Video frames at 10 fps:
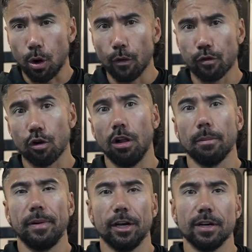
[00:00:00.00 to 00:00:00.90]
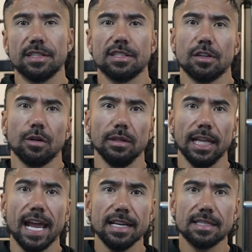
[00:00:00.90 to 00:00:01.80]
her overall appearance, her
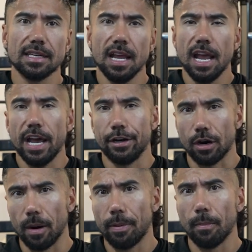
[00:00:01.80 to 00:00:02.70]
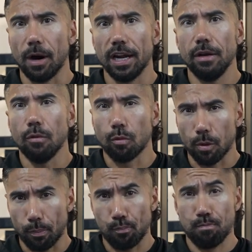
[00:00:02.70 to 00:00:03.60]
legs, and our upper body
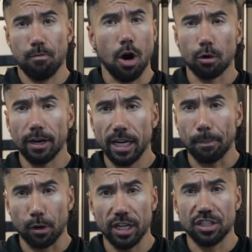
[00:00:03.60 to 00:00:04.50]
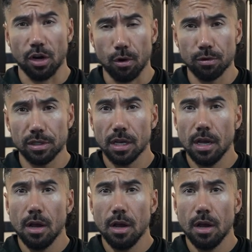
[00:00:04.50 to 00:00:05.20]
were already pretty toned.